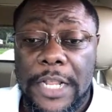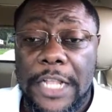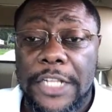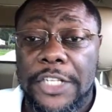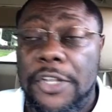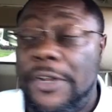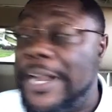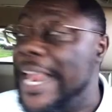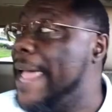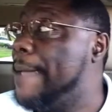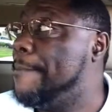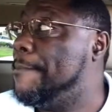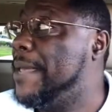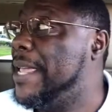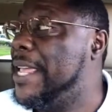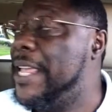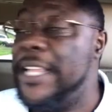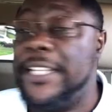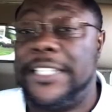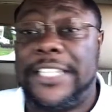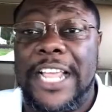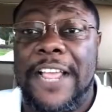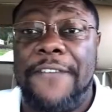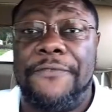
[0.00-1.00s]
So that
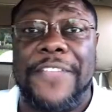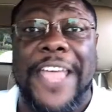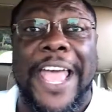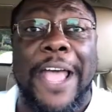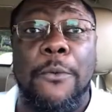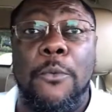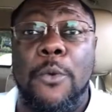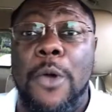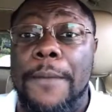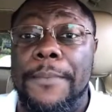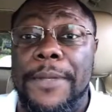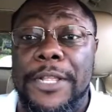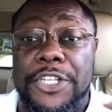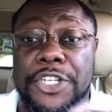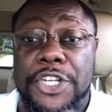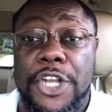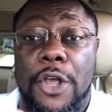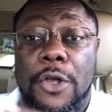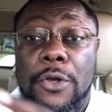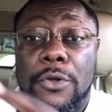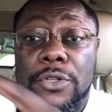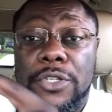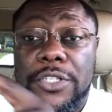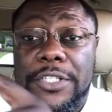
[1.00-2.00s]
means if that woman
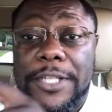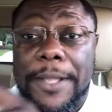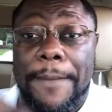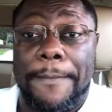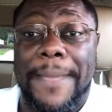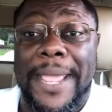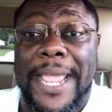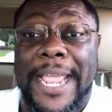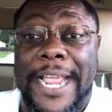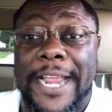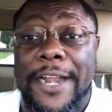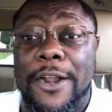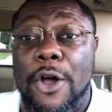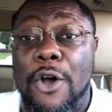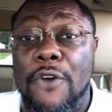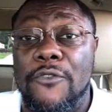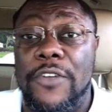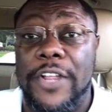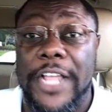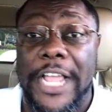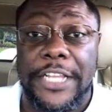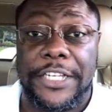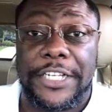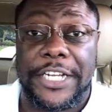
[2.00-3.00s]
chose the man
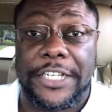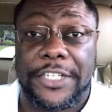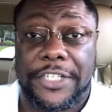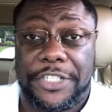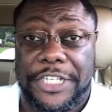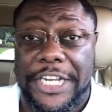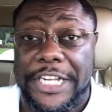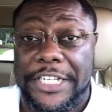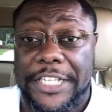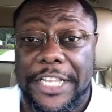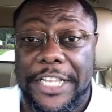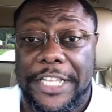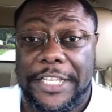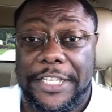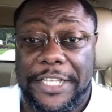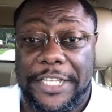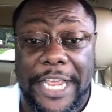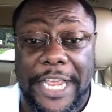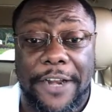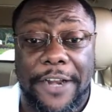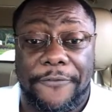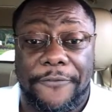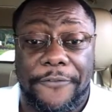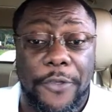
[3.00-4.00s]
over and just to
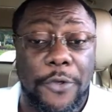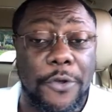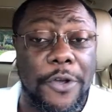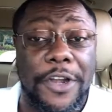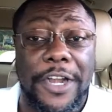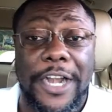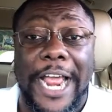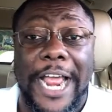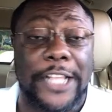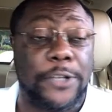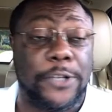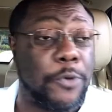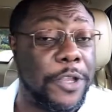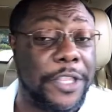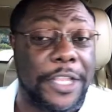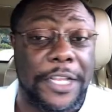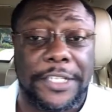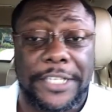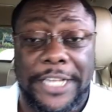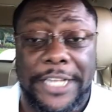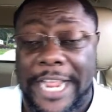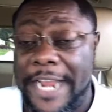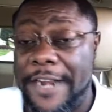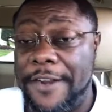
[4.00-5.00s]
get a few $100s worth
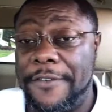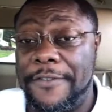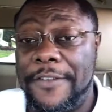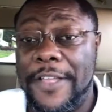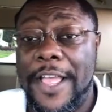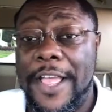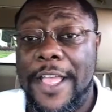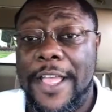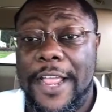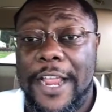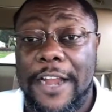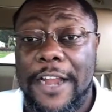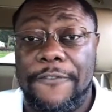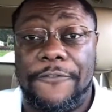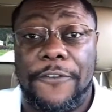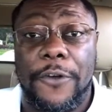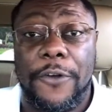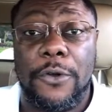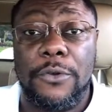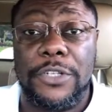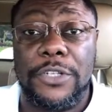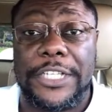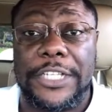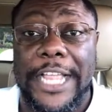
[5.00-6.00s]
of TANF and
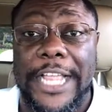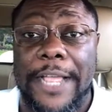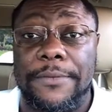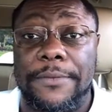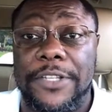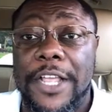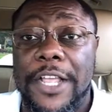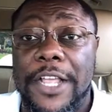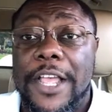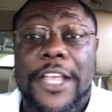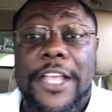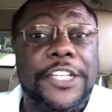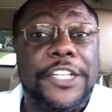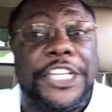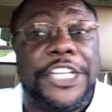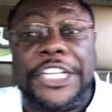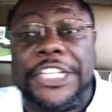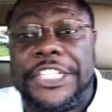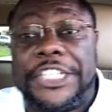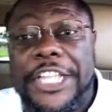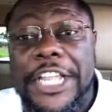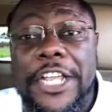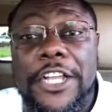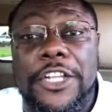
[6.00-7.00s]
food stamps,
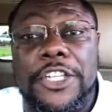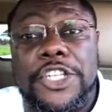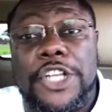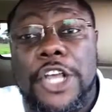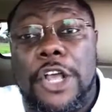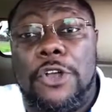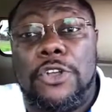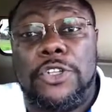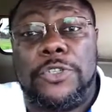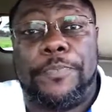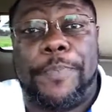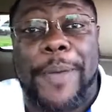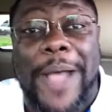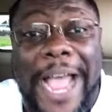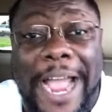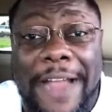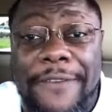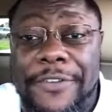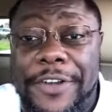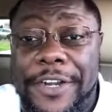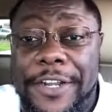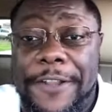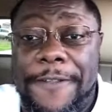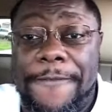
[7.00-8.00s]
she still chose
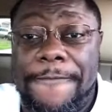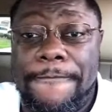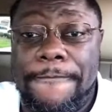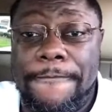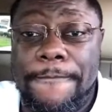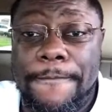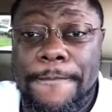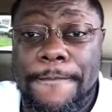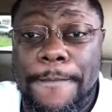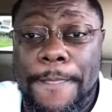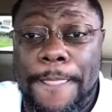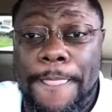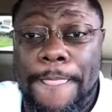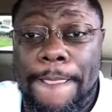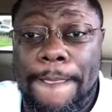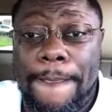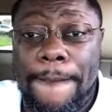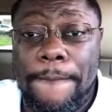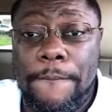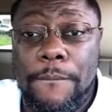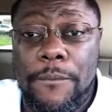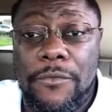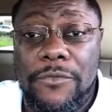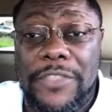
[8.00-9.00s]
poverty.
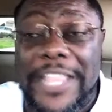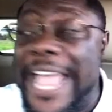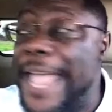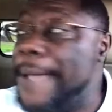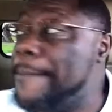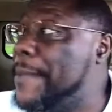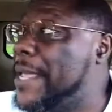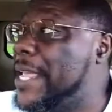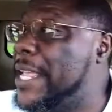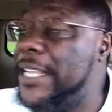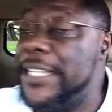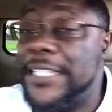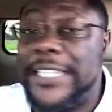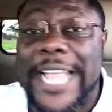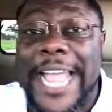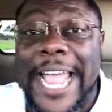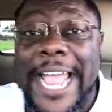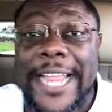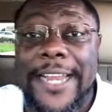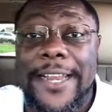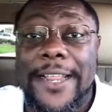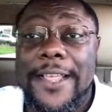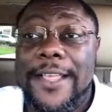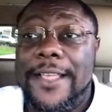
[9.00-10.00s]
That means
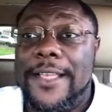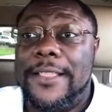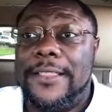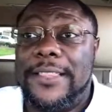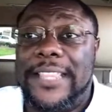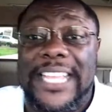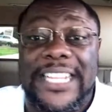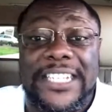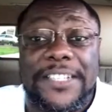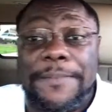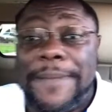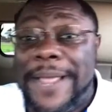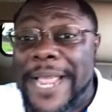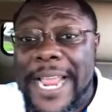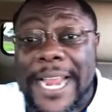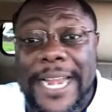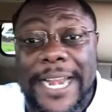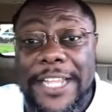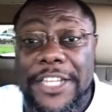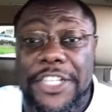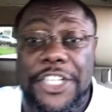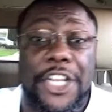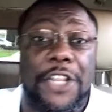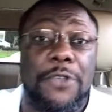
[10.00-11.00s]
that this
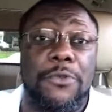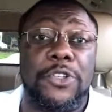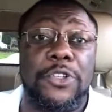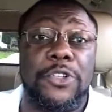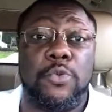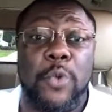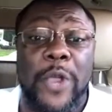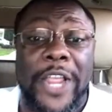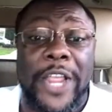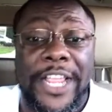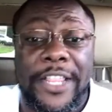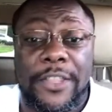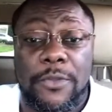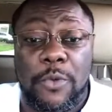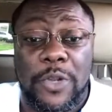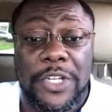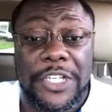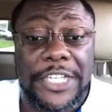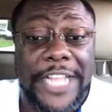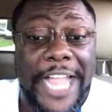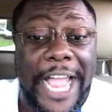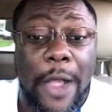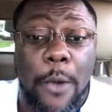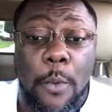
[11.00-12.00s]
man that she was with
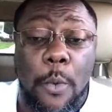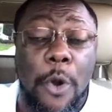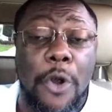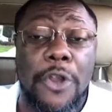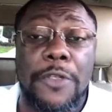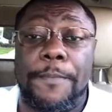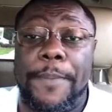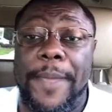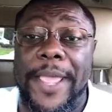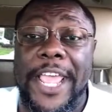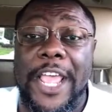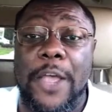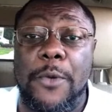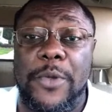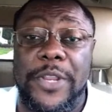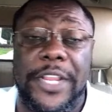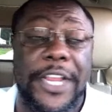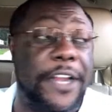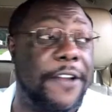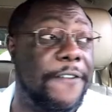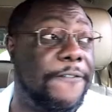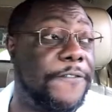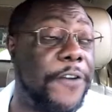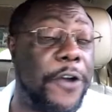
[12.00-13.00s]
was not worth being
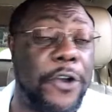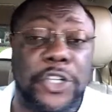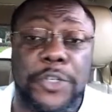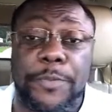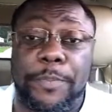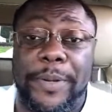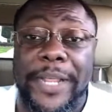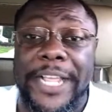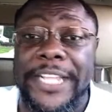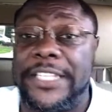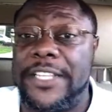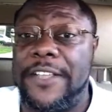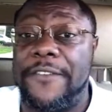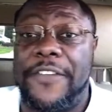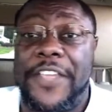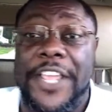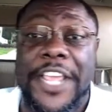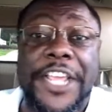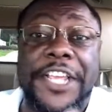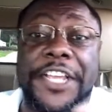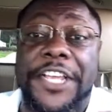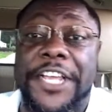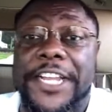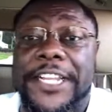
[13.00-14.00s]
with in the first place if
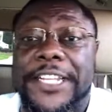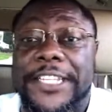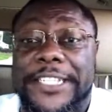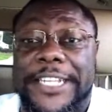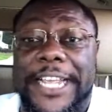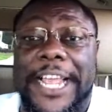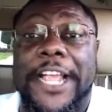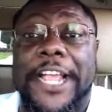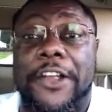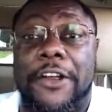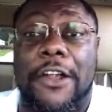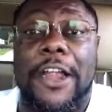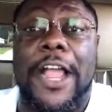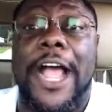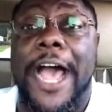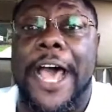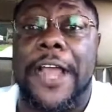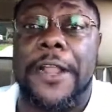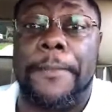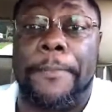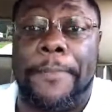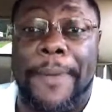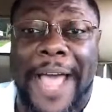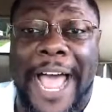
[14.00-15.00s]
he couldn't take her
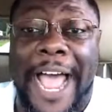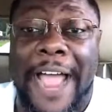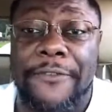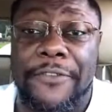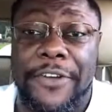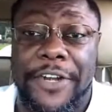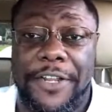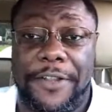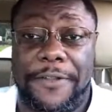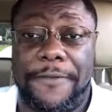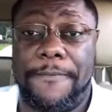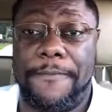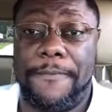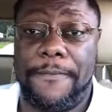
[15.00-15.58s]
out of poverty.